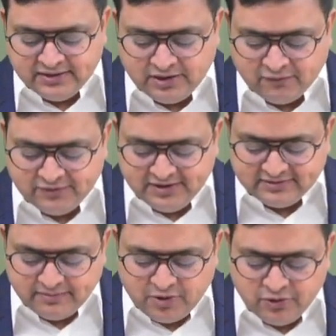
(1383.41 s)
then of
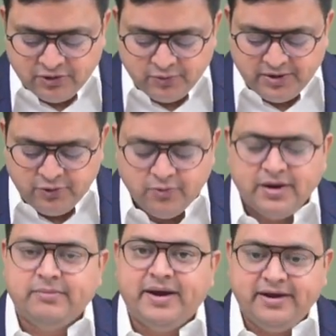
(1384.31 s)
this amount, you will do
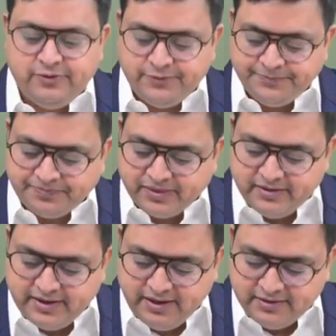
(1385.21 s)
1 by 2,
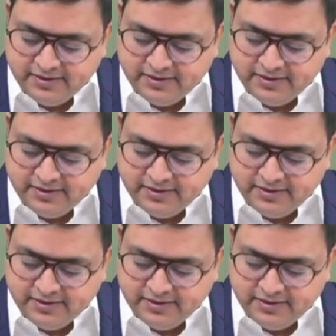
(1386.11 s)
right?